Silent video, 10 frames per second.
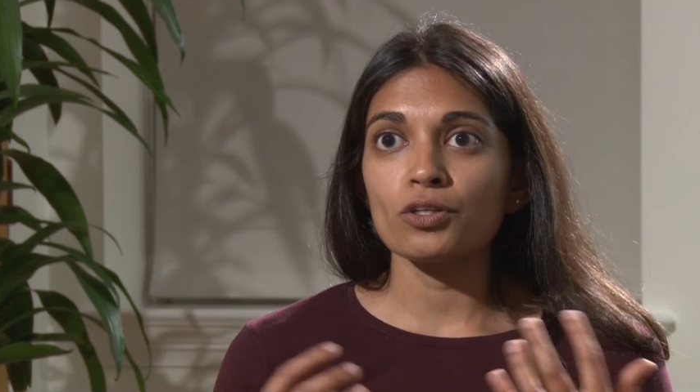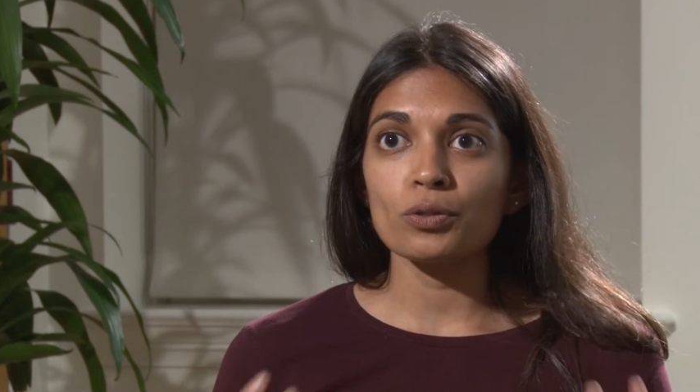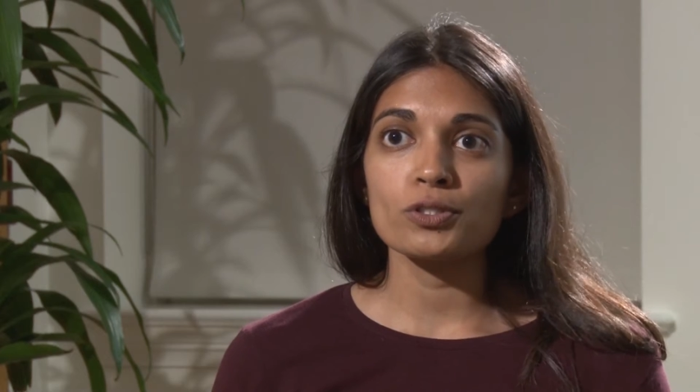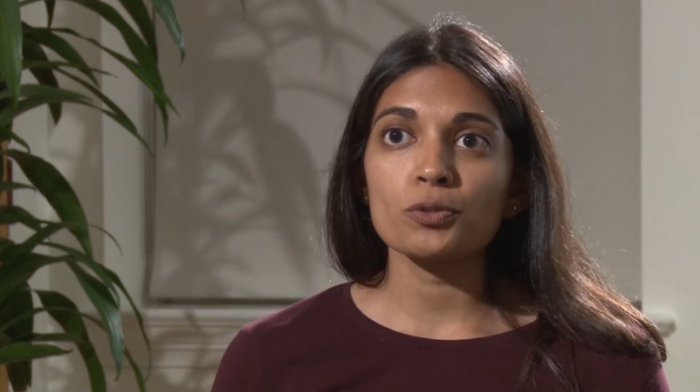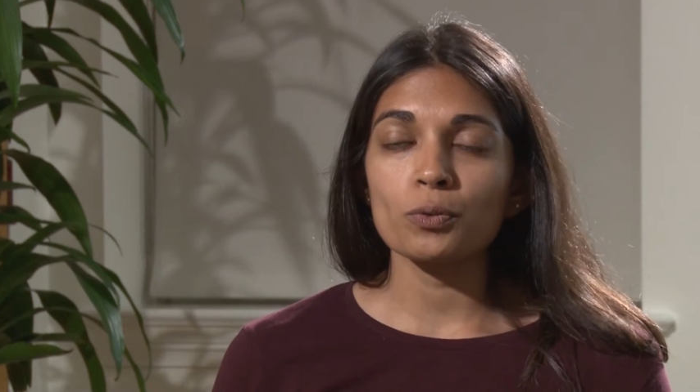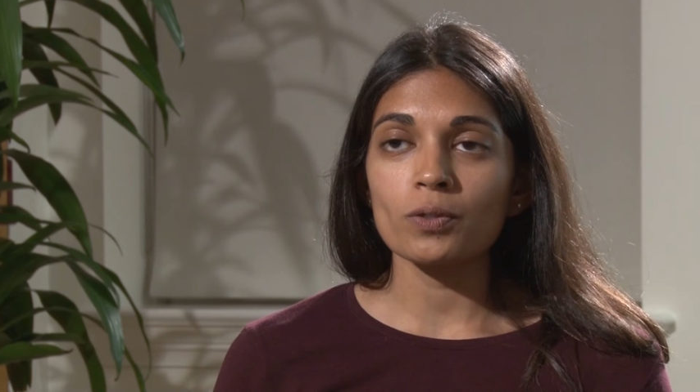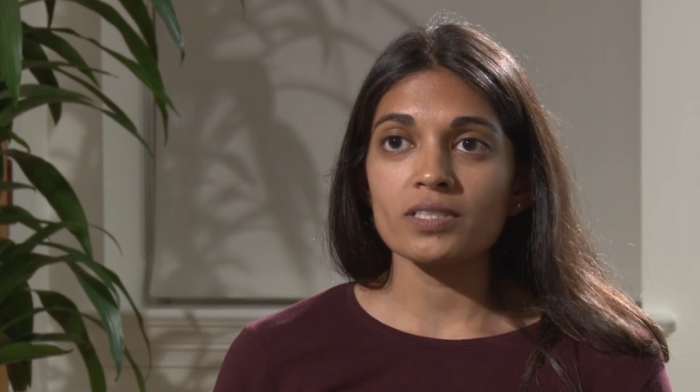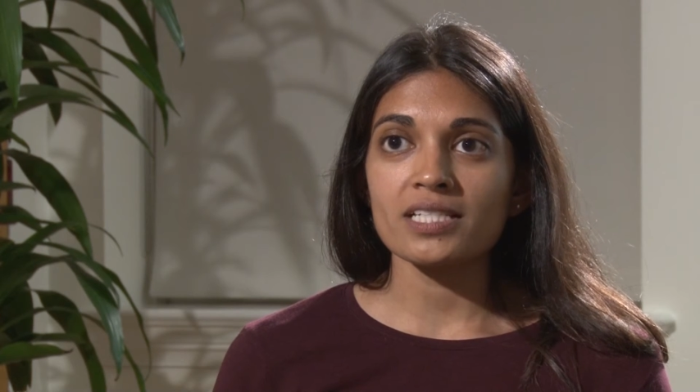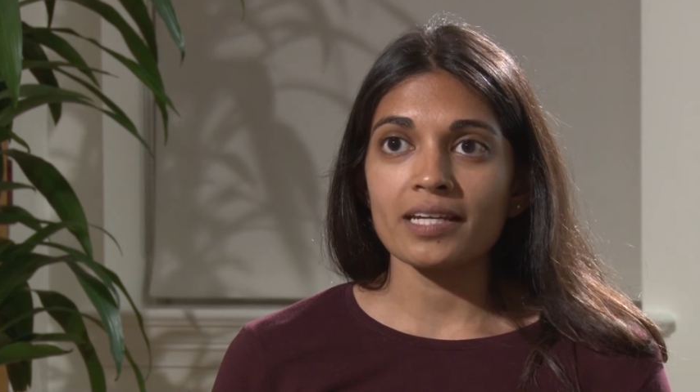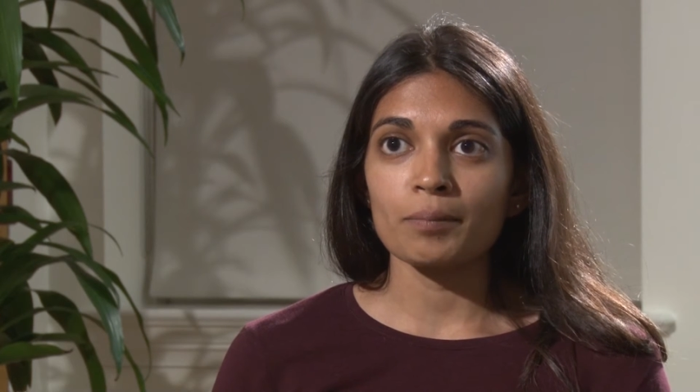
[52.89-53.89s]
new tools
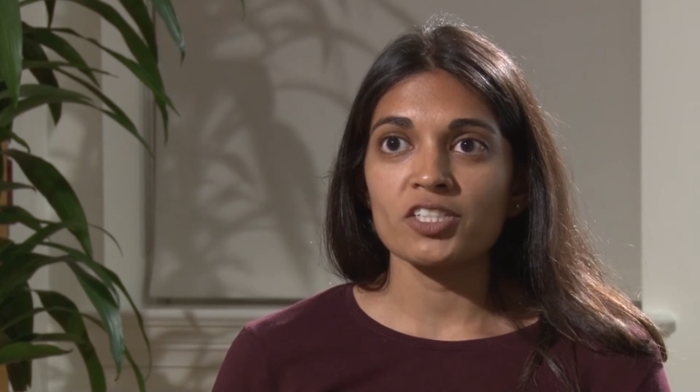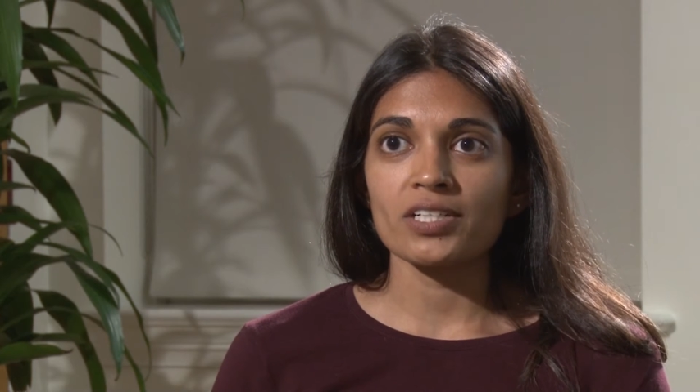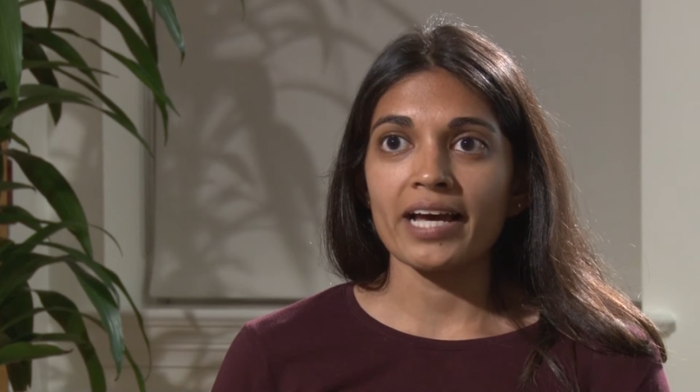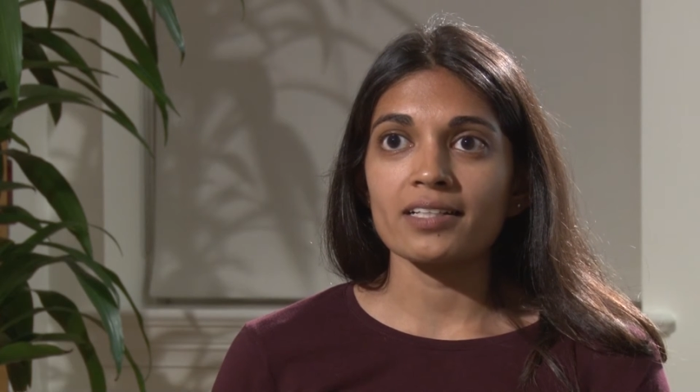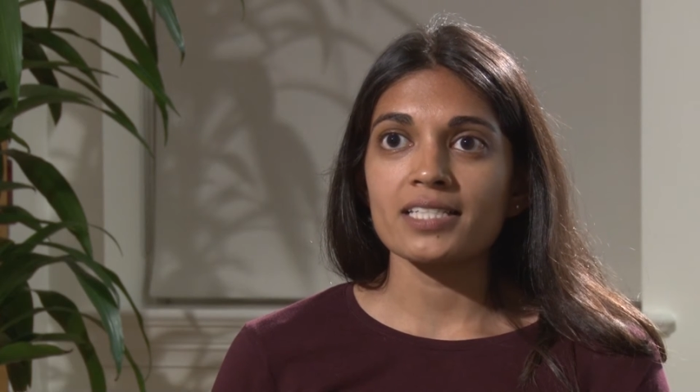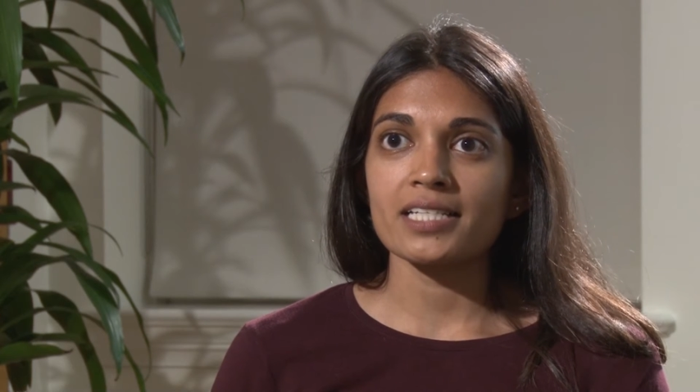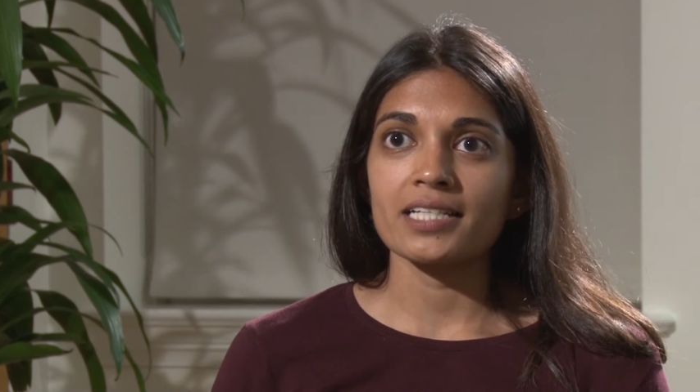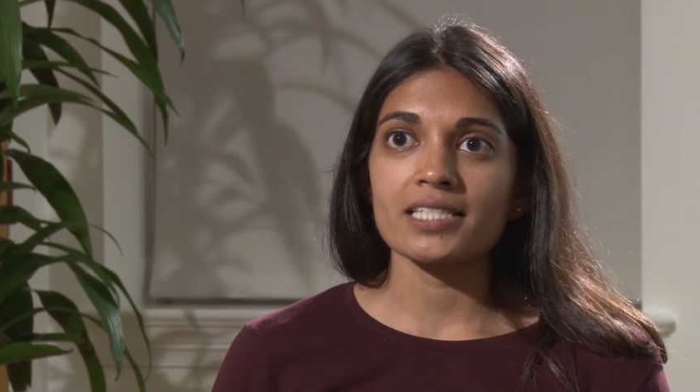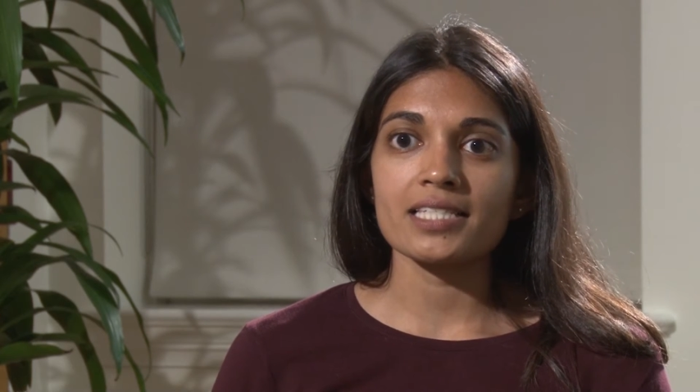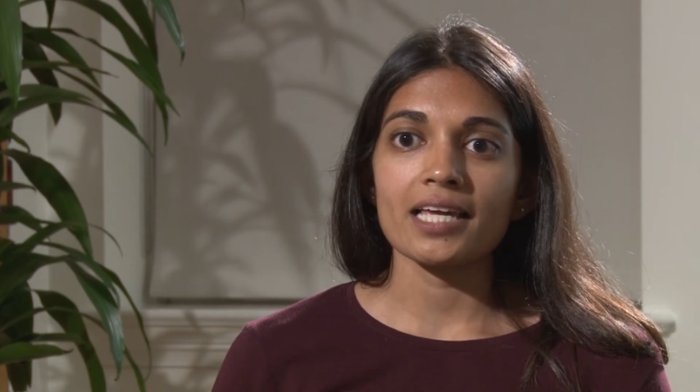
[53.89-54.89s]
in image
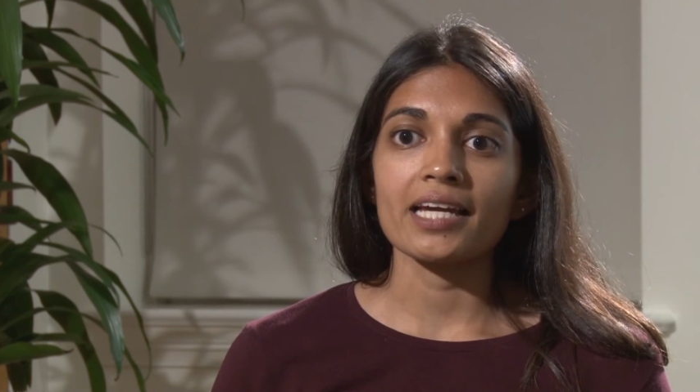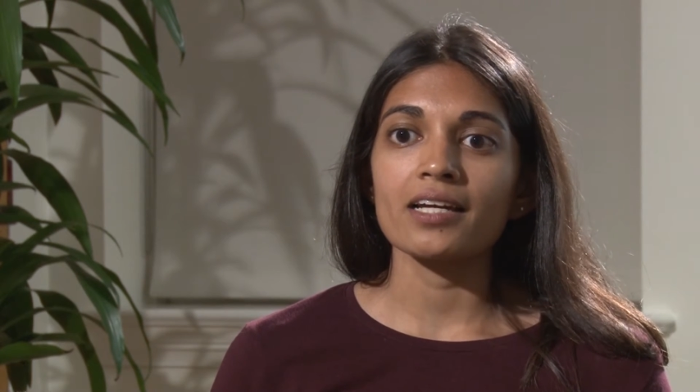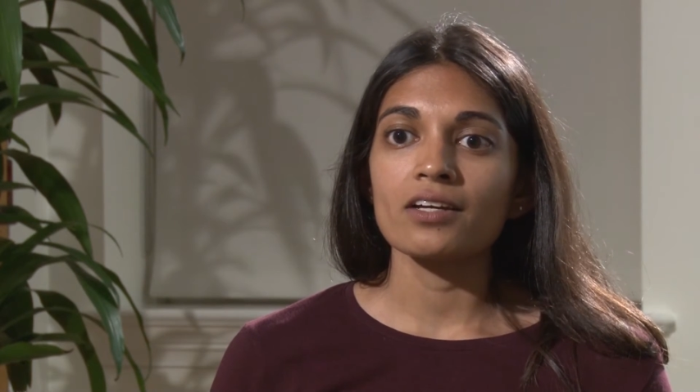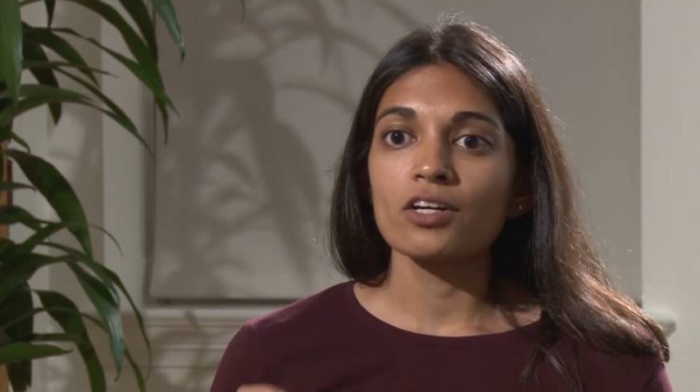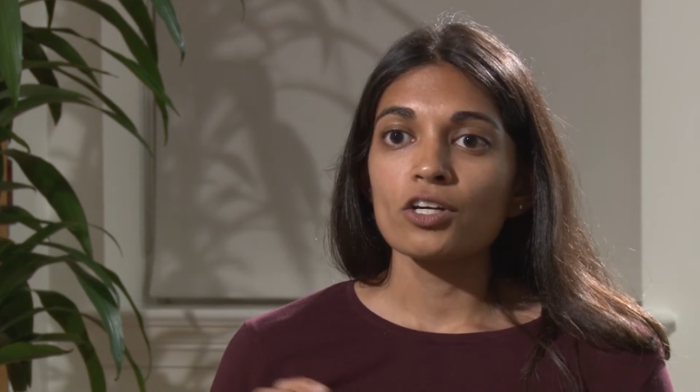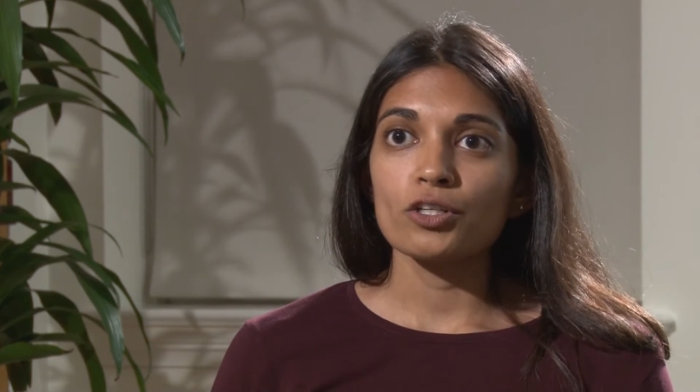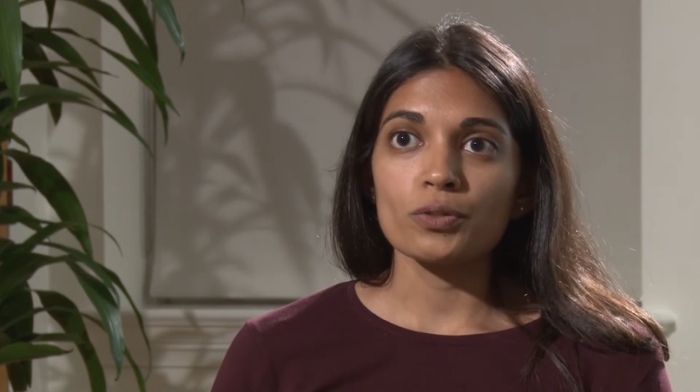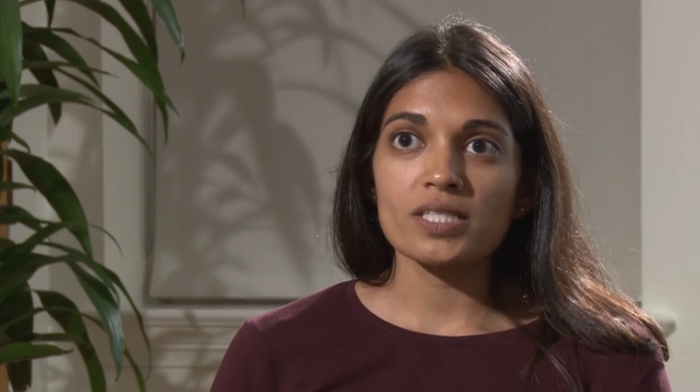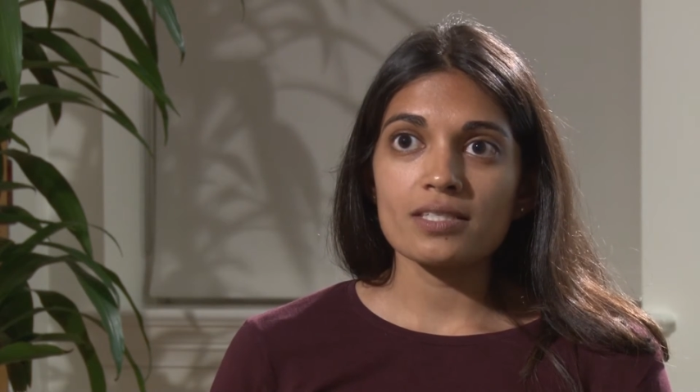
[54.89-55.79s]
analysis, like new,